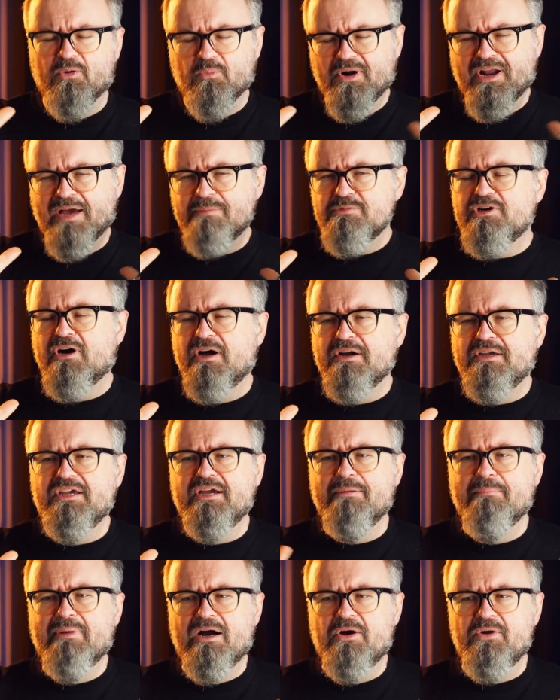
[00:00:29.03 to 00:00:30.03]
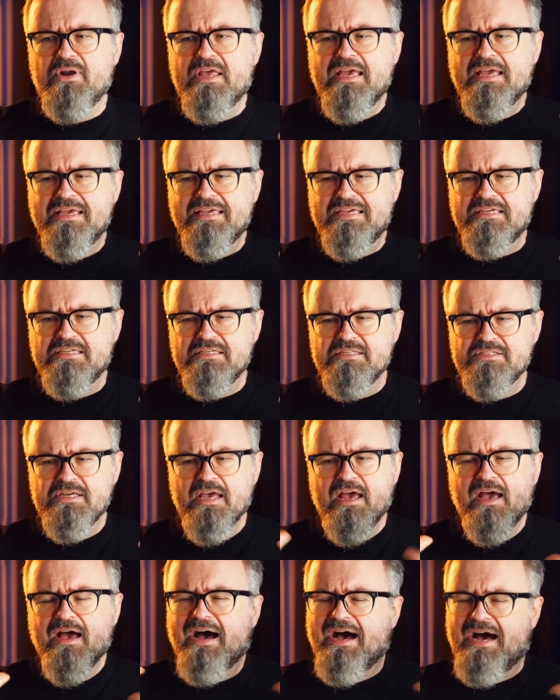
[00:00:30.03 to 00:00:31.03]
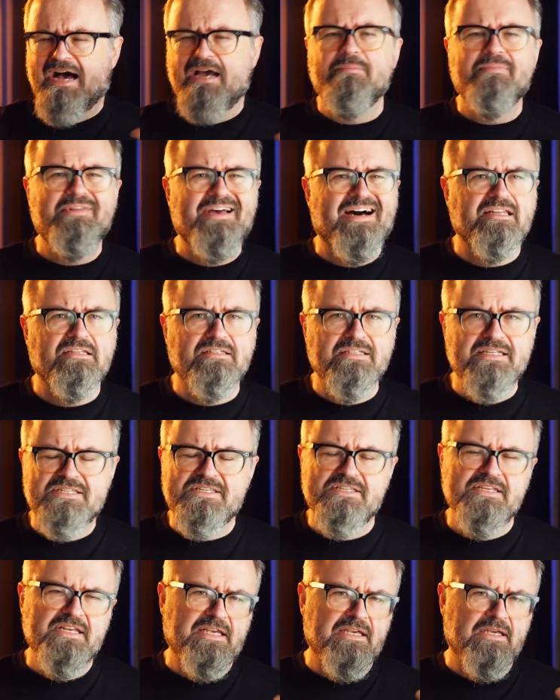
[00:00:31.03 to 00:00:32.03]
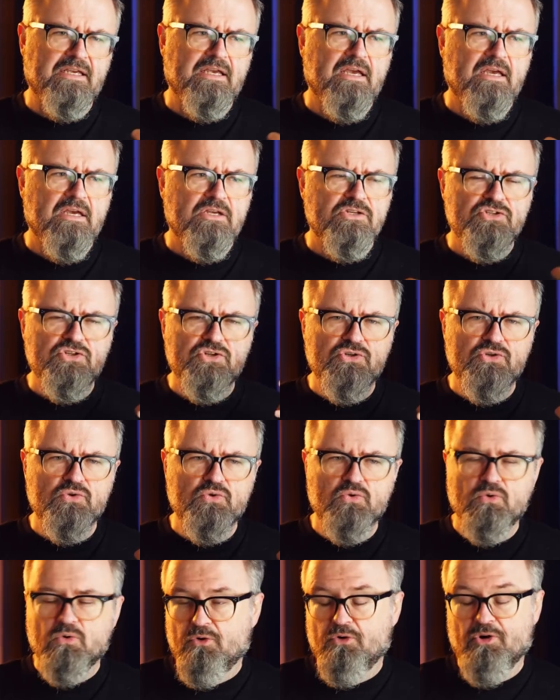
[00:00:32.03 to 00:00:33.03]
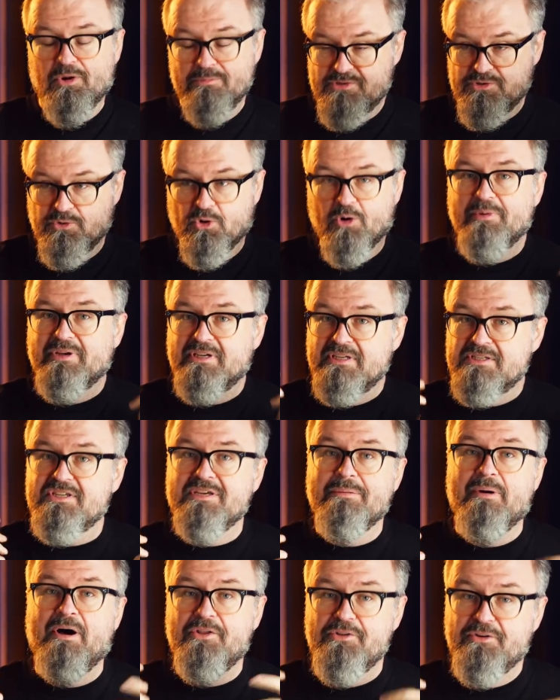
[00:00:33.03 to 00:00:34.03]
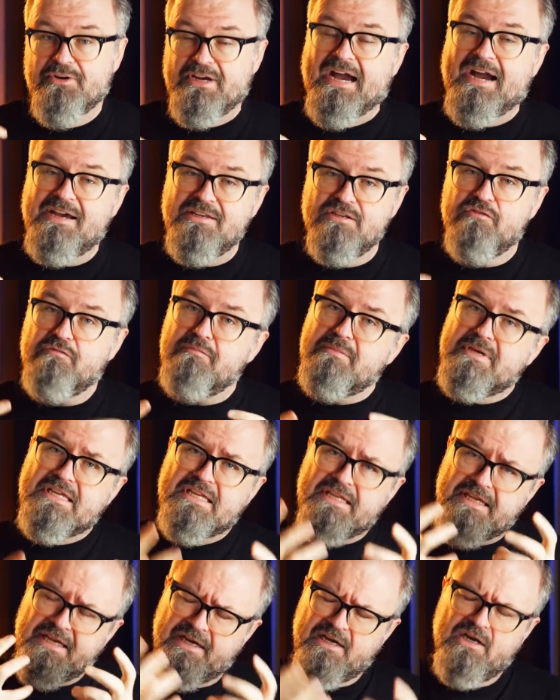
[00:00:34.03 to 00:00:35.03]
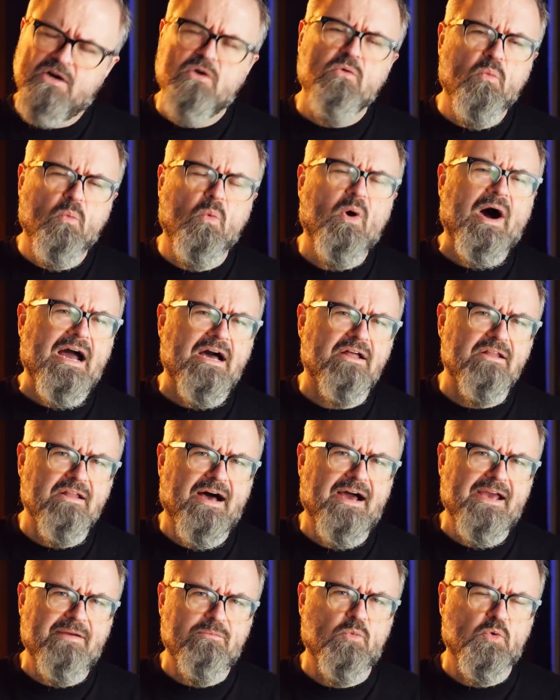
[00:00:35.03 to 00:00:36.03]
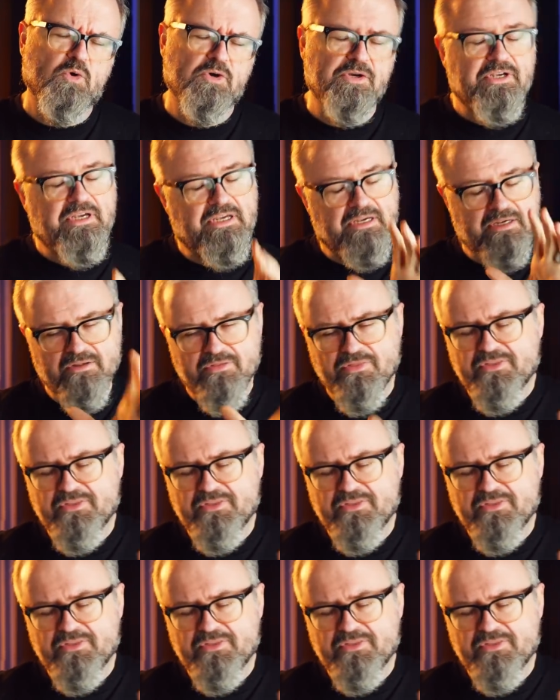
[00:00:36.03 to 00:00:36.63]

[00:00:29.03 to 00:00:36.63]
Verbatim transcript: What I'm talking about is I'm not listening to or absorbing some other kind of media while I'm working.